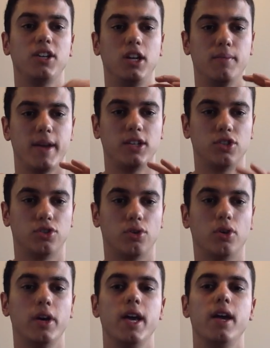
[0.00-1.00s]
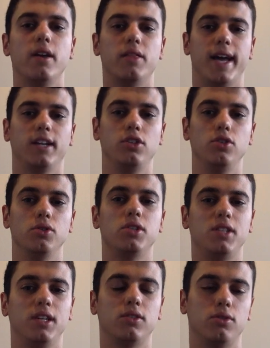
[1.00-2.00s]
You need to make sure that you
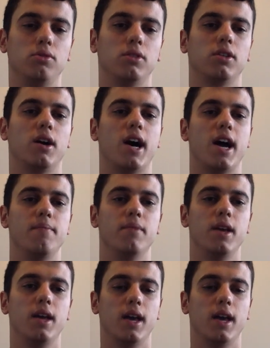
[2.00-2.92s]
stick to the time